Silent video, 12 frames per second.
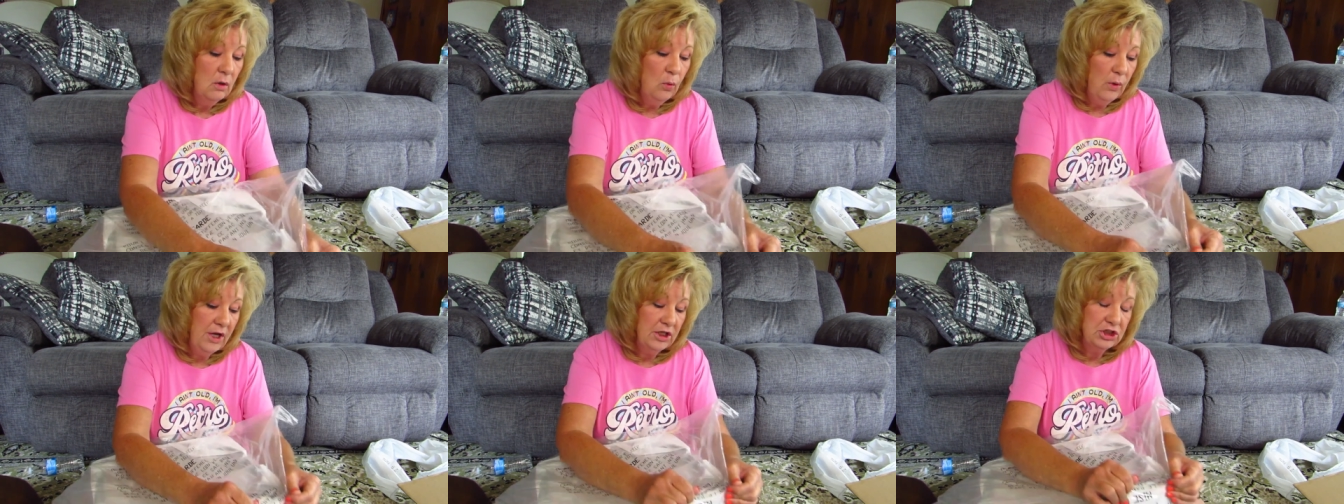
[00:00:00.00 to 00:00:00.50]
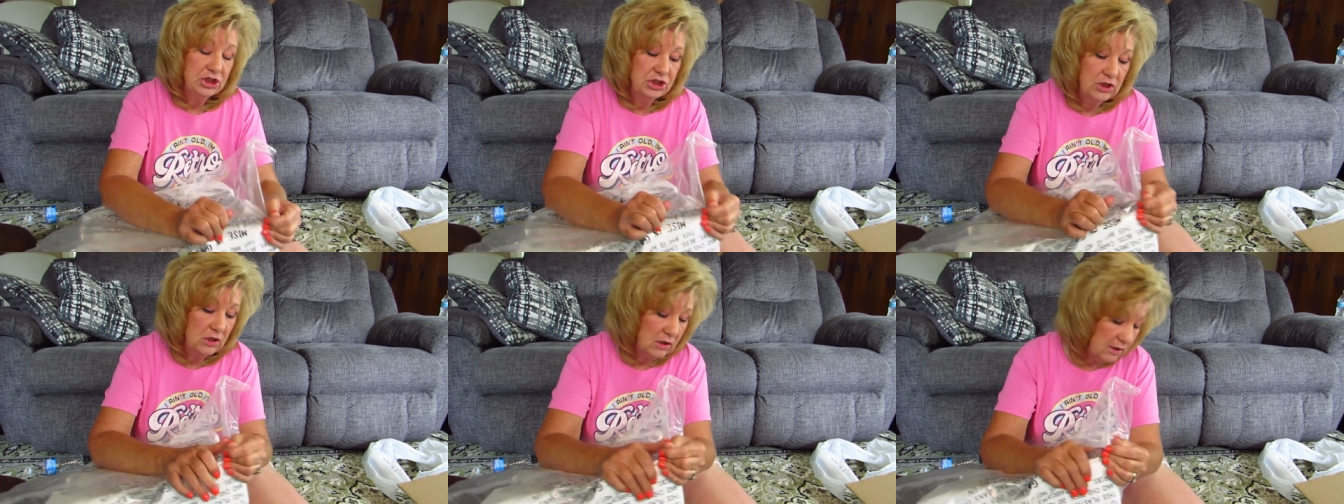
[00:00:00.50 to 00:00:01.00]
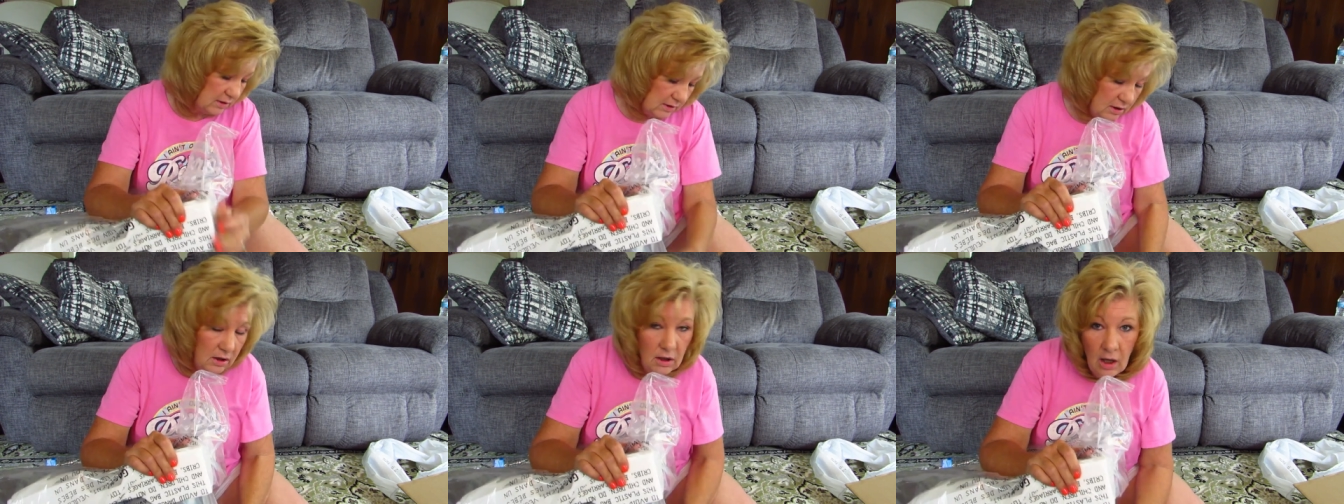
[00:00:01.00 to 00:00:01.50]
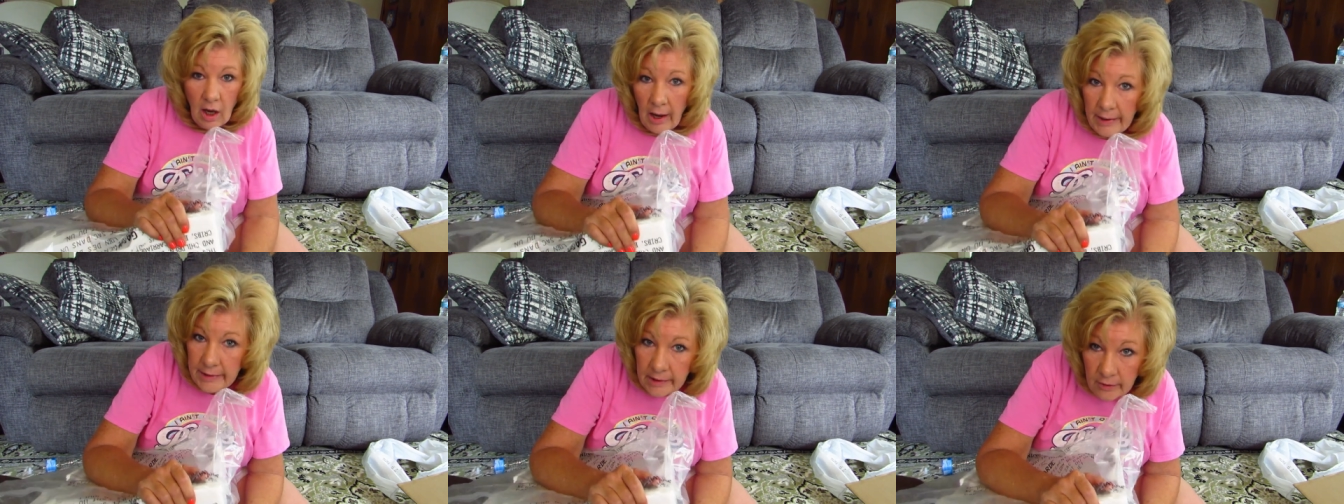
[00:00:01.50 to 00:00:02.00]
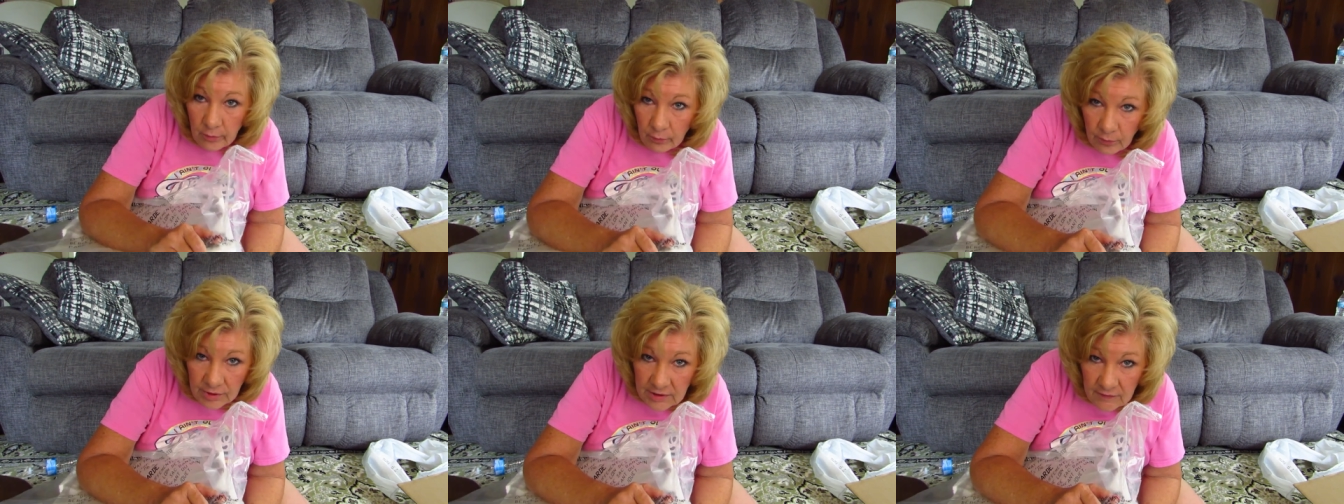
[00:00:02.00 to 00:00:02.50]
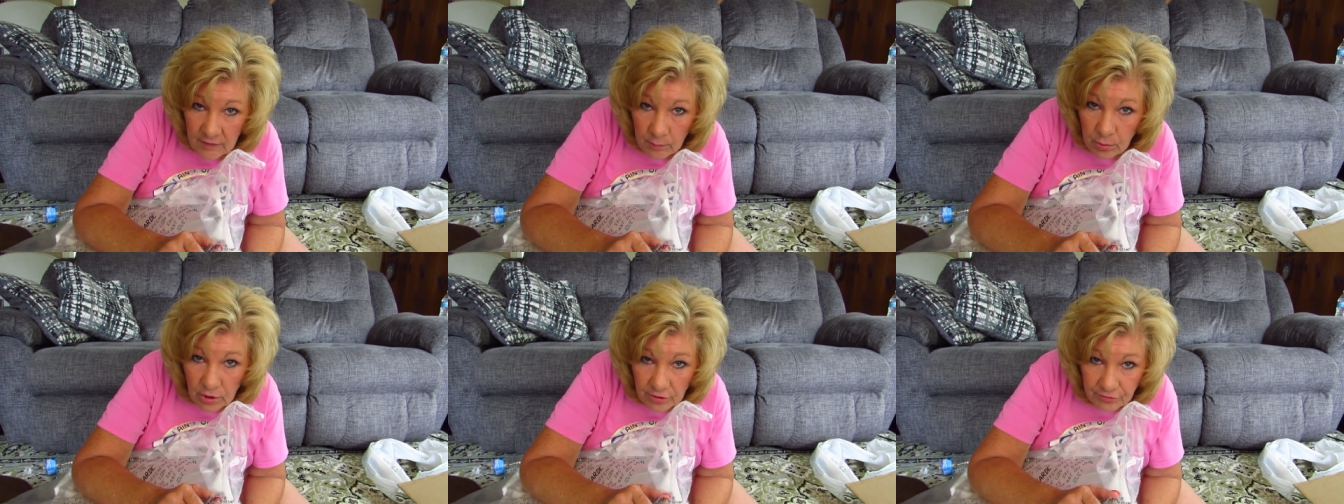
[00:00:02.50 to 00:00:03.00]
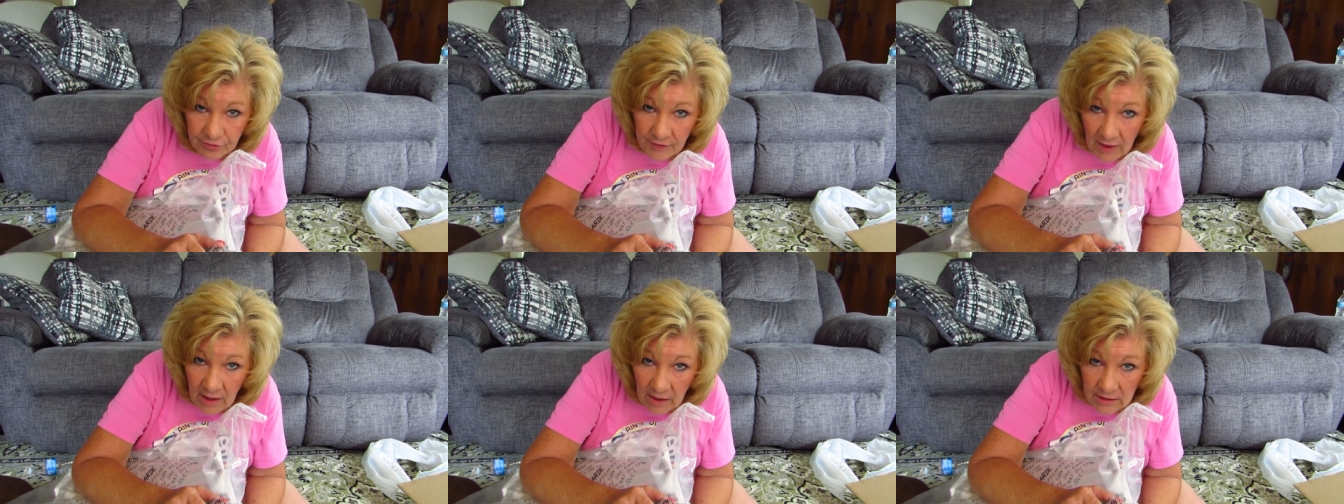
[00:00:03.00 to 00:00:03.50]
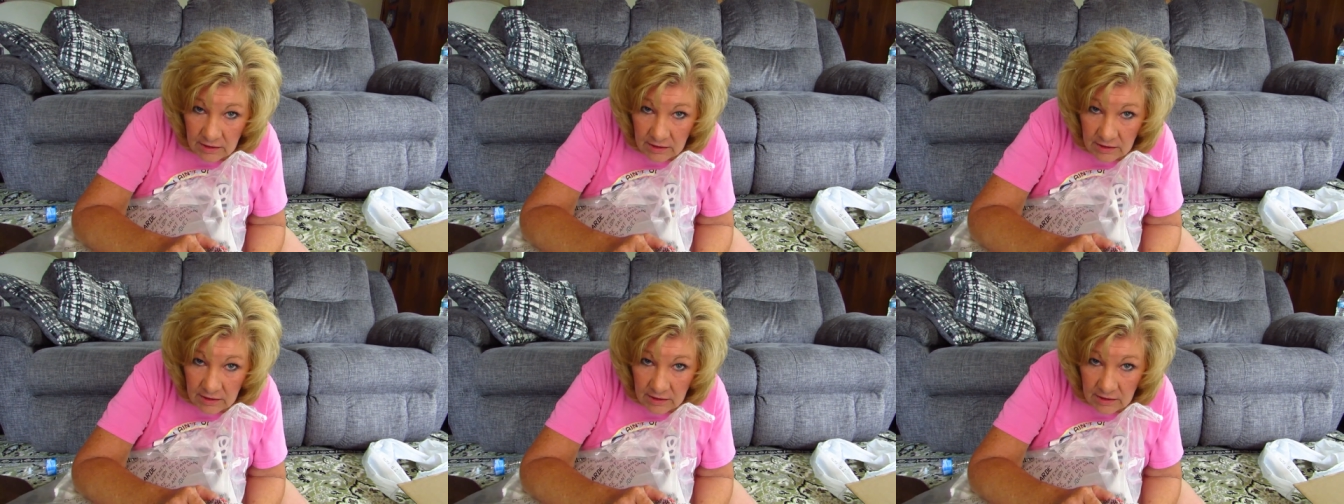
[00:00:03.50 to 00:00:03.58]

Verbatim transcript: which I didn't read the book for that